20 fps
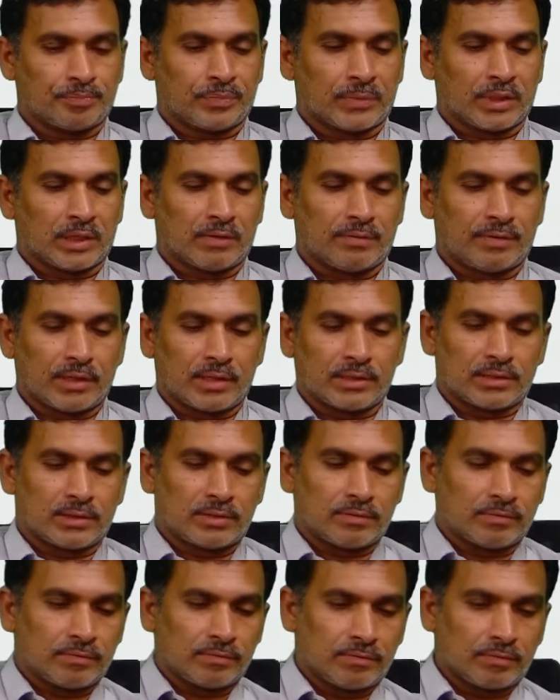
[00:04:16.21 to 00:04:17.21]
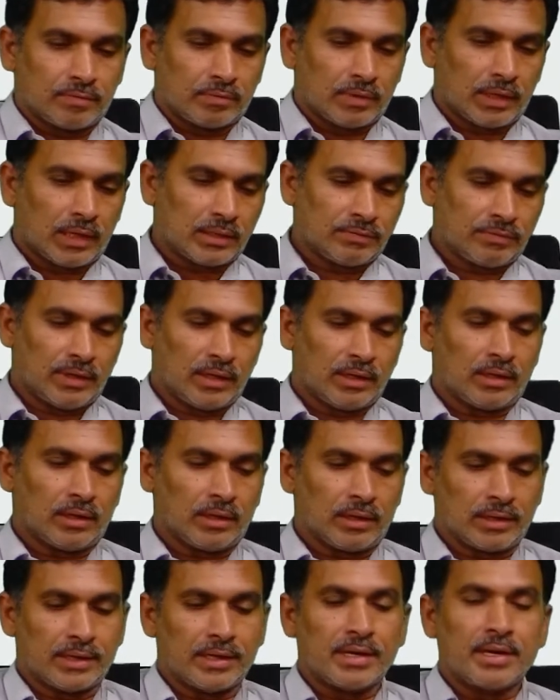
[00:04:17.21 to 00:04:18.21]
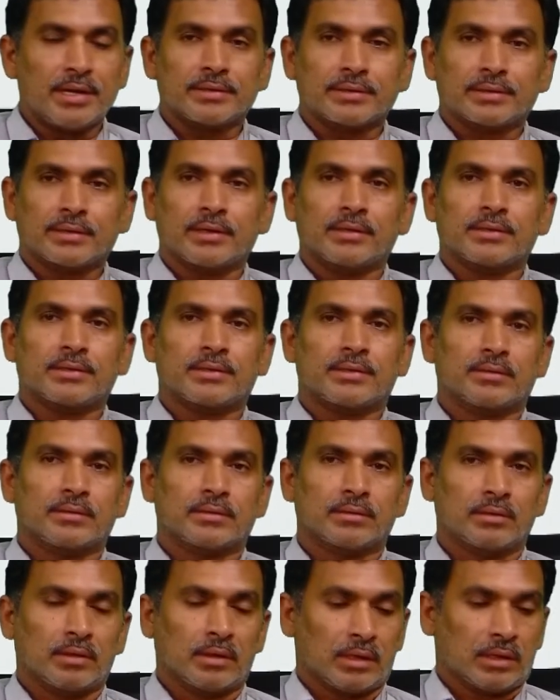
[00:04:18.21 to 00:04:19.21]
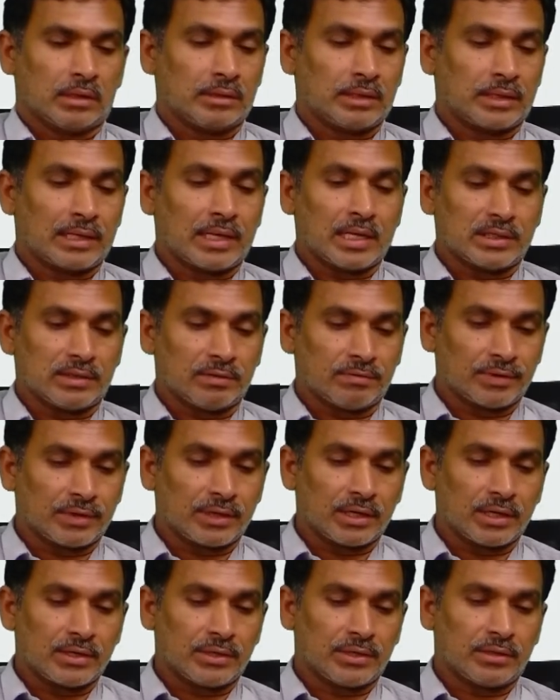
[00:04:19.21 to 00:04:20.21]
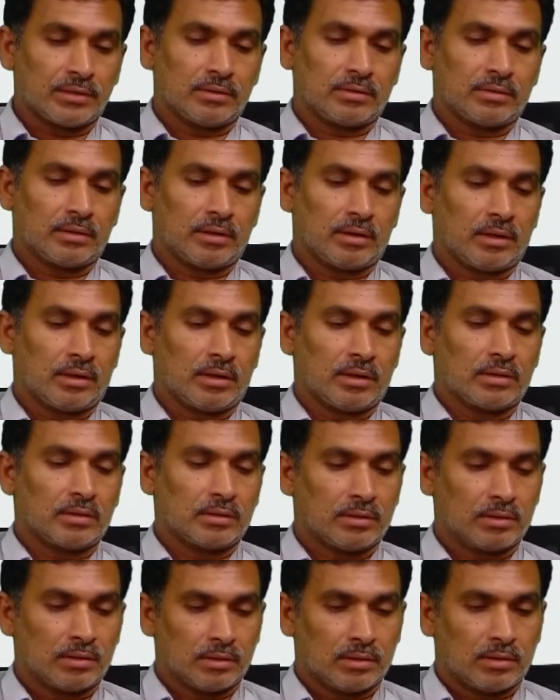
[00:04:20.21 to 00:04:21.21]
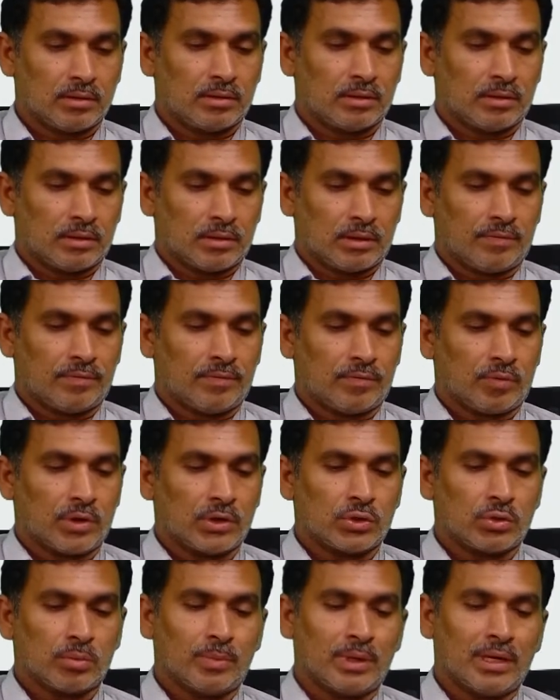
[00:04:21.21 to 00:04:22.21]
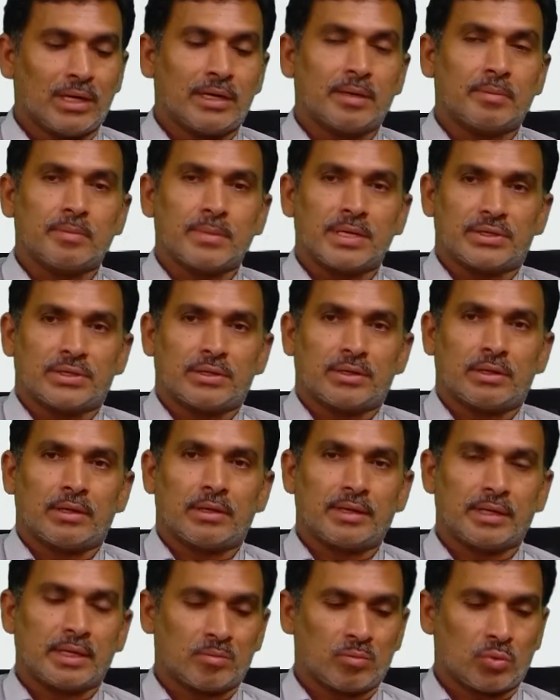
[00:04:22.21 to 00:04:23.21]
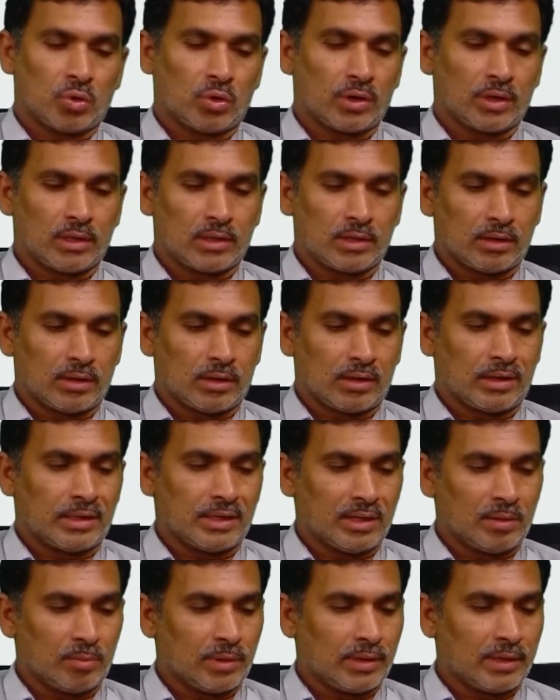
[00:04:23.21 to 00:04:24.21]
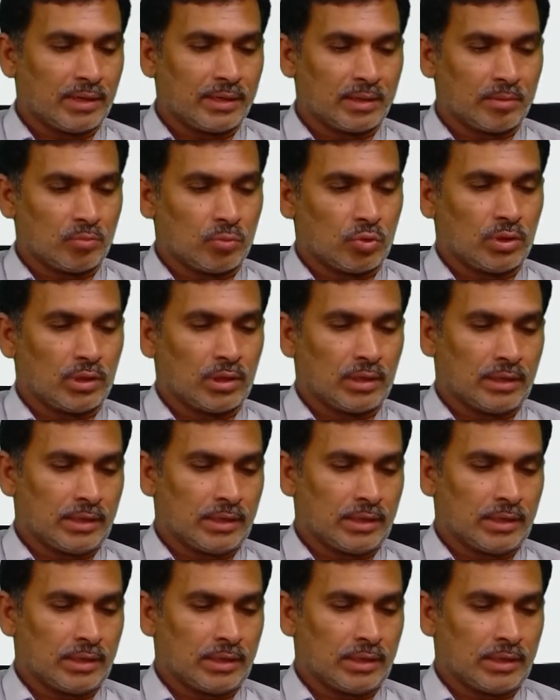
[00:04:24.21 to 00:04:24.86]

first, as we already discussed, the classification, or if you want to build a machine learning model or a deep learning model,